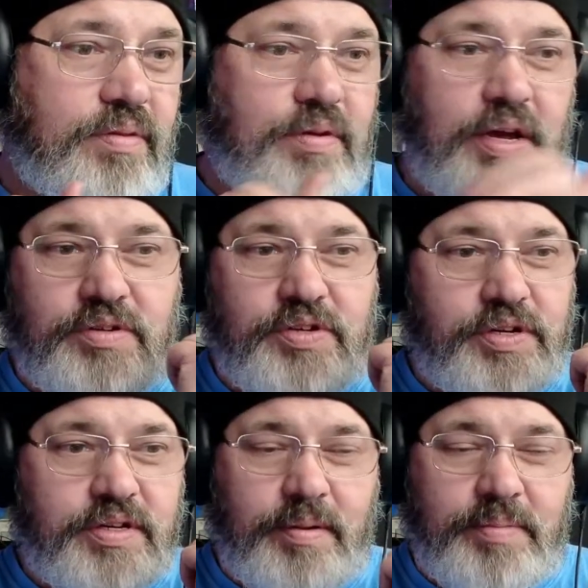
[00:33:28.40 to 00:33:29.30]

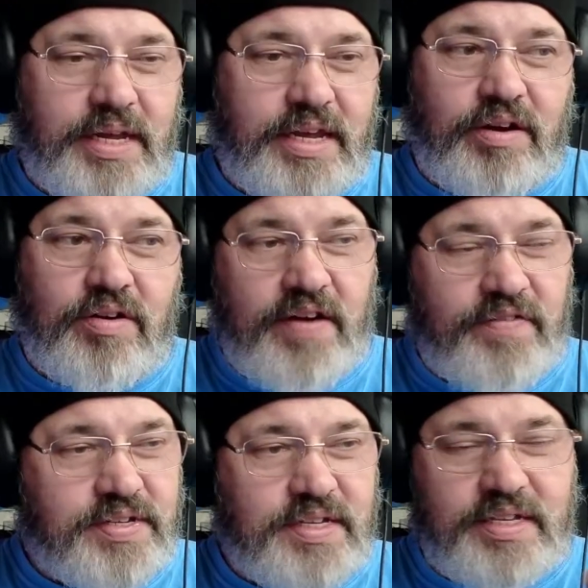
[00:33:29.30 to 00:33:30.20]
going to get
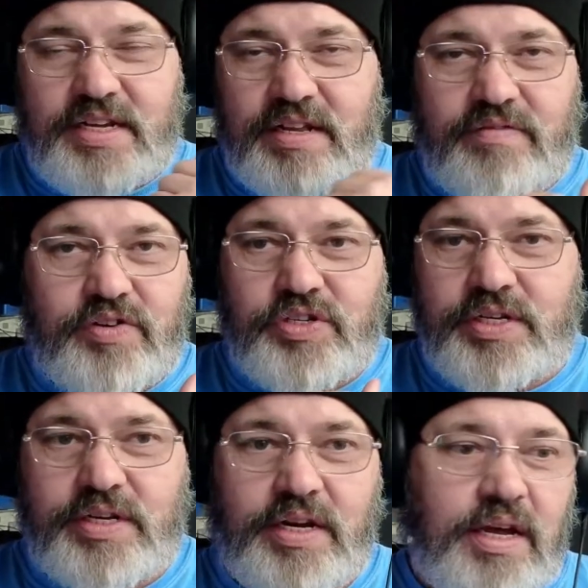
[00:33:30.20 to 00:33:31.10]
graphics in the
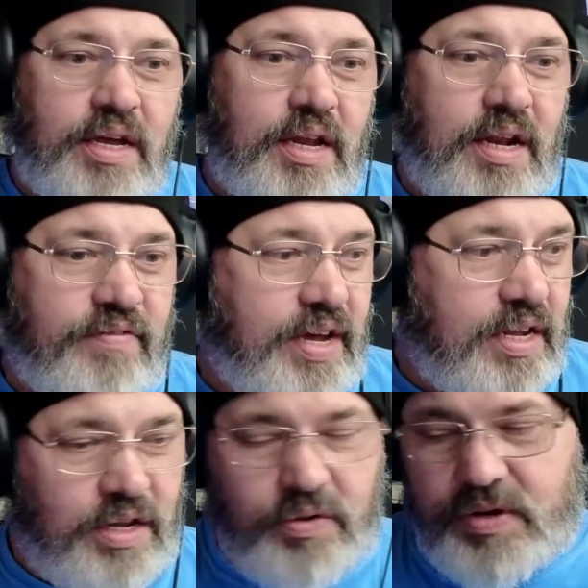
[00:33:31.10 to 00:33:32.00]
television. I've
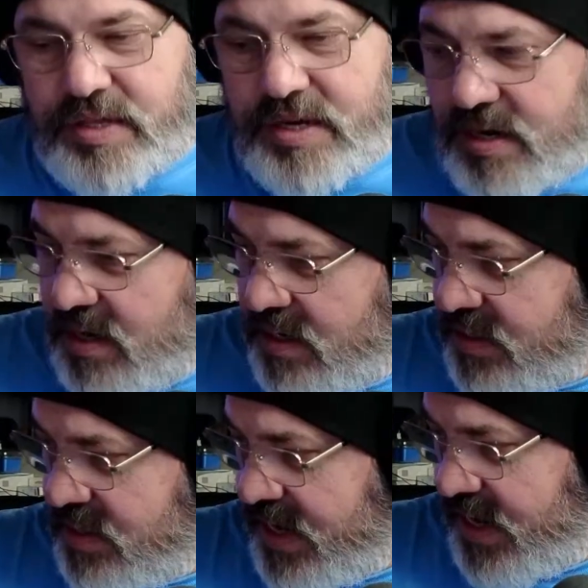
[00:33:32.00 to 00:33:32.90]
got lower
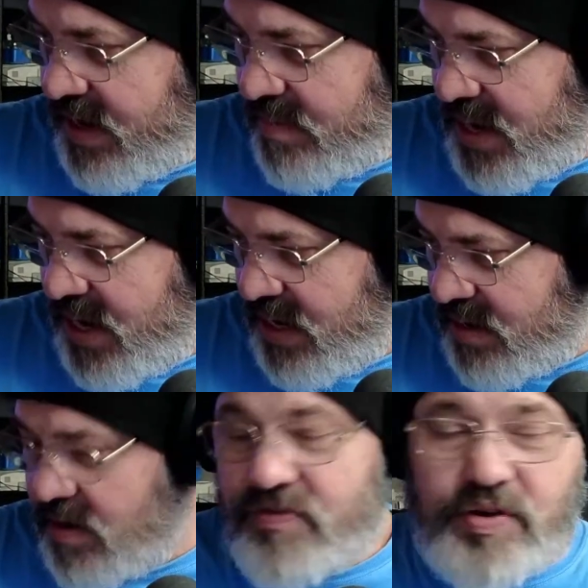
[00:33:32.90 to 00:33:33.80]
thirds that I got to make.
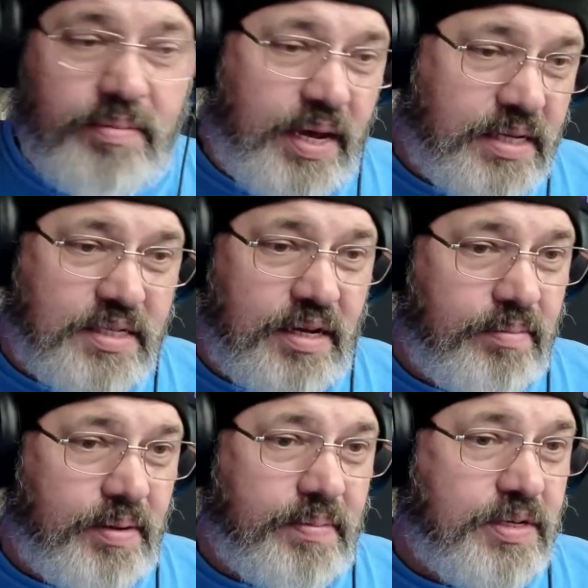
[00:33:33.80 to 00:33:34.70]
I've already made some.
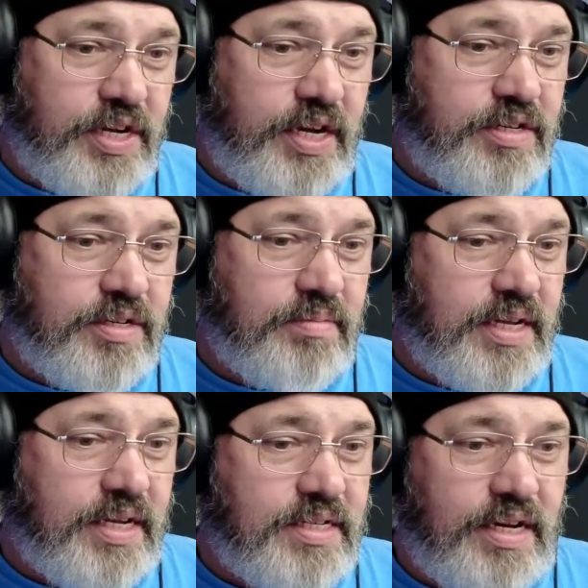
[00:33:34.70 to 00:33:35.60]
I'm going to change them, but
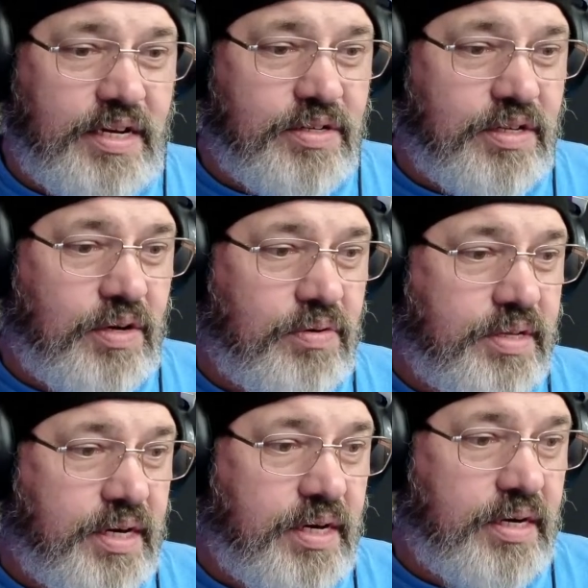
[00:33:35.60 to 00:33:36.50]
like say, here's a lower
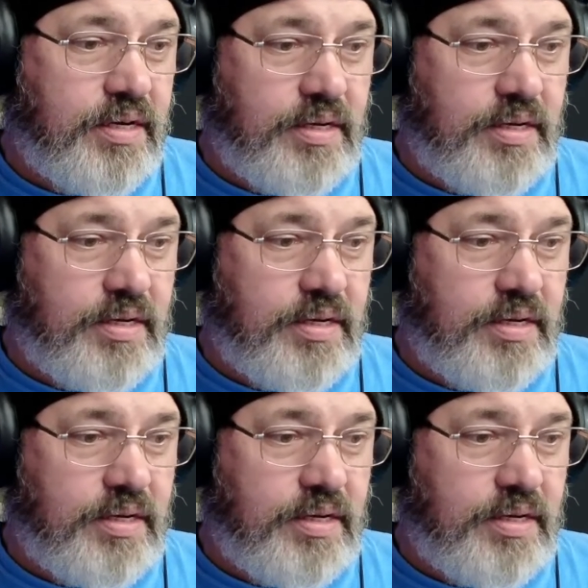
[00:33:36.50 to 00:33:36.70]
third.